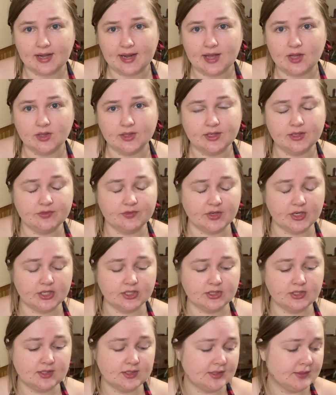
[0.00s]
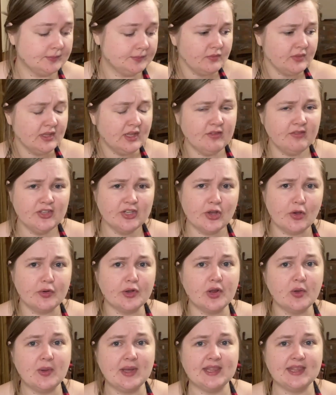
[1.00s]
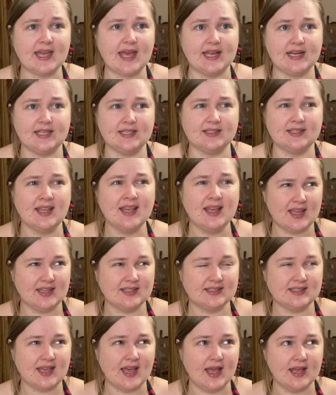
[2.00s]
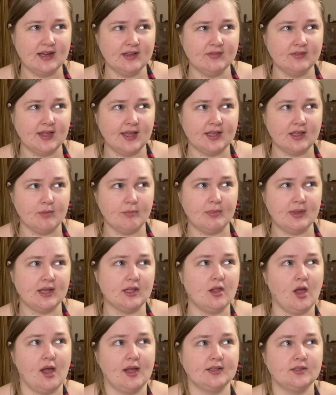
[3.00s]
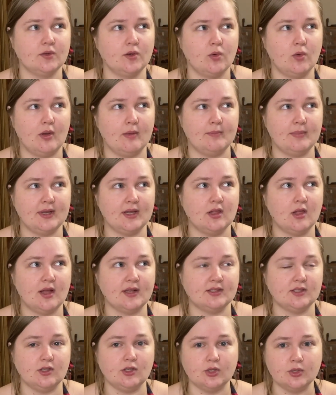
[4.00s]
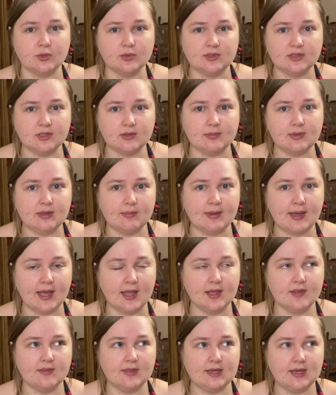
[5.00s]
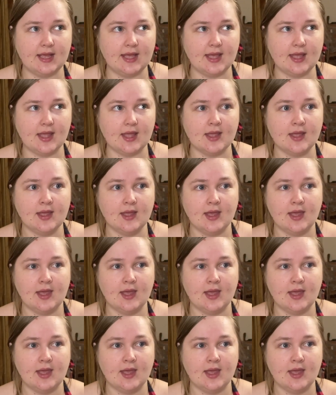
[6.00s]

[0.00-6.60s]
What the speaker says: Outlet first. If you don't know what that is, it's kind of like a Big Lots, or what Big Lots used to be back in the day.